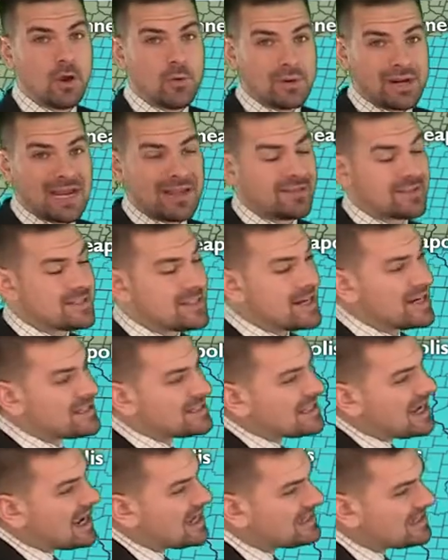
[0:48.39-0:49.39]
We got the sunny
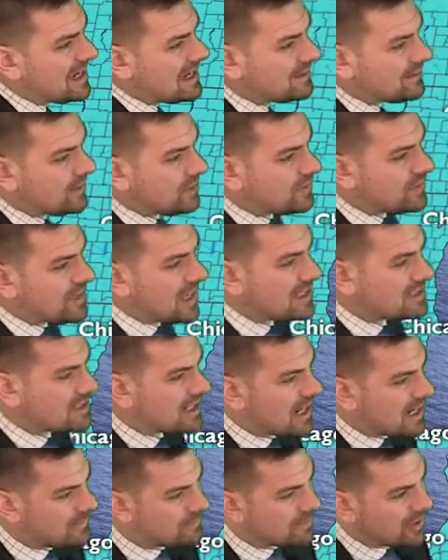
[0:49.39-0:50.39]
skies out there thanks to
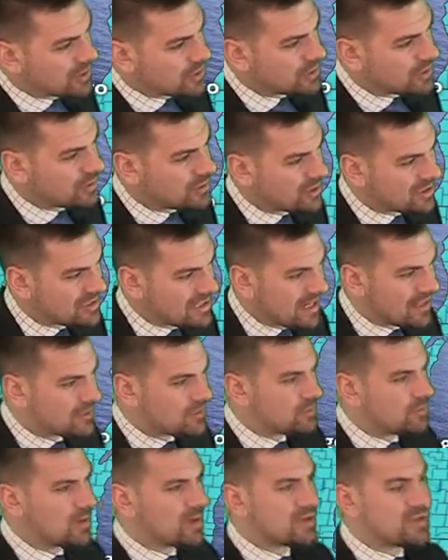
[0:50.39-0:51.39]
high pressure just out
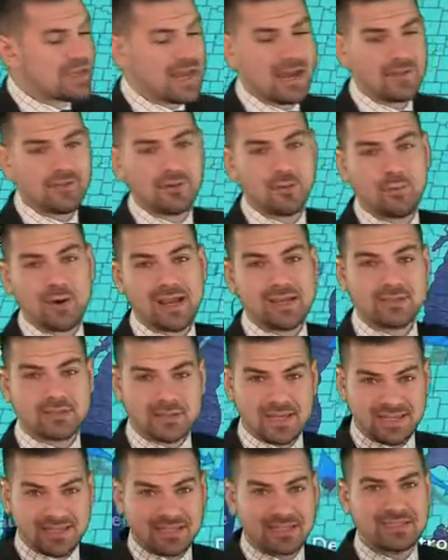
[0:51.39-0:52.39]
to our south and west, so
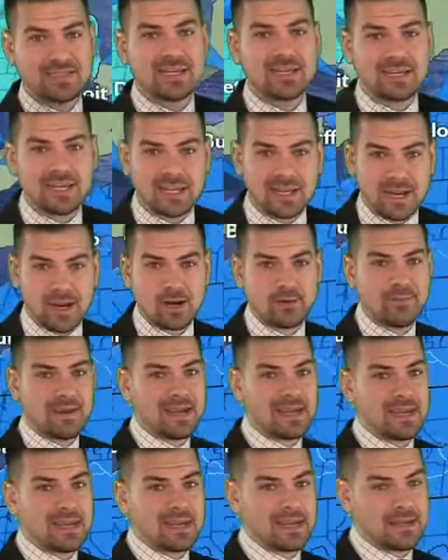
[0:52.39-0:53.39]
that's sinking air
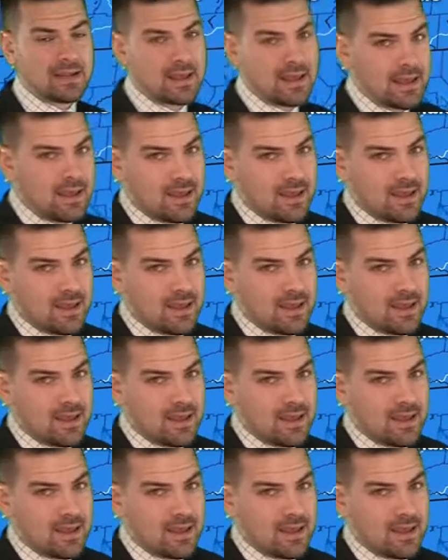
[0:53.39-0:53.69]
making it